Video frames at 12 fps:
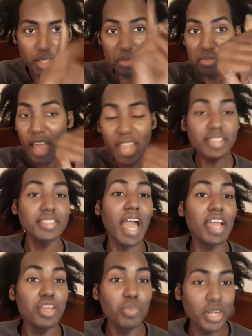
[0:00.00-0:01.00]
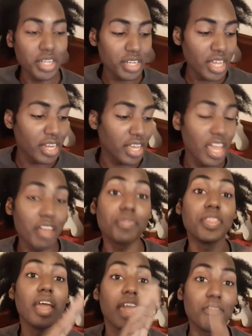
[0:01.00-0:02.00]
That's how you would have did it if
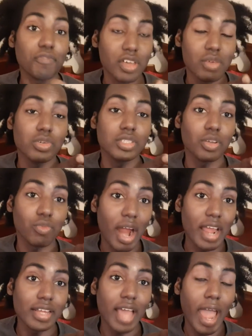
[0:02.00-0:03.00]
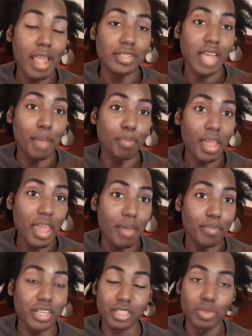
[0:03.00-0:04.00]
it was the right type of hair.
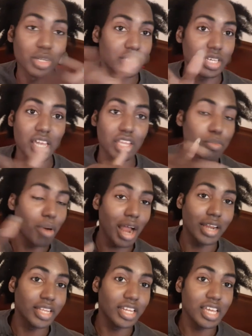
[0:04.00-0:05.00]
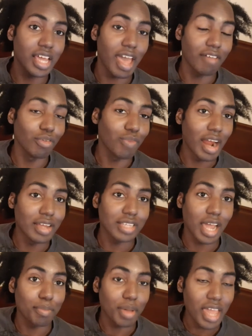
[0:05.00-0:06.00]
Because once again, you probably didn't even have the right
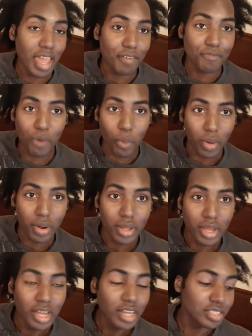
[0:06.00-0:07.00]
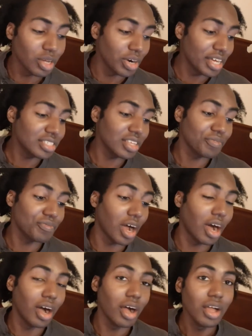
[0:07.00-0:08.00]
type of hair for it. So that's the
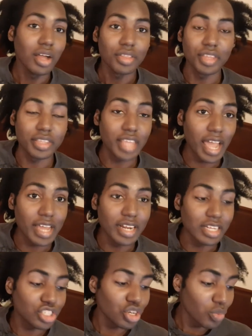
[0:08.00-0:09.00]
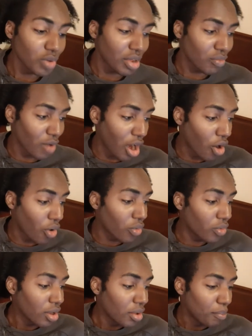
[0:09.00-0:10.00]
thing that you went
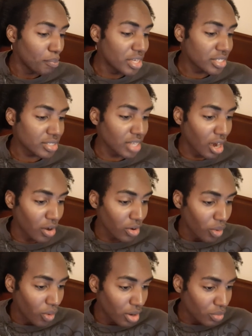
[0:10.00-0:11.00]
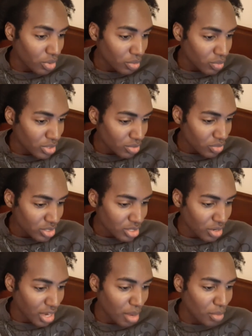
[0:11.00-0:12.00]
wrong, Miss Darn Gone. What's
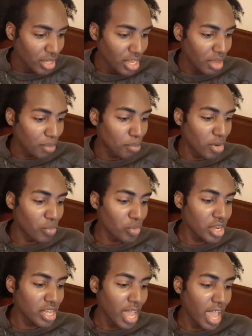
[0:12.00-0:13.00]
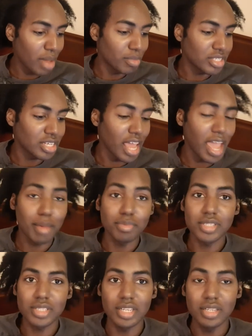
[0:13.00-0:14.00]
her name again? Marie Hamilton
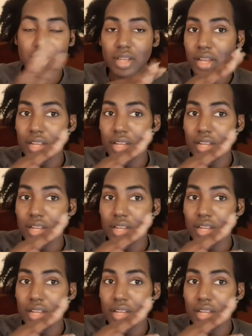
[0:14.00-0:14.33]
Apston.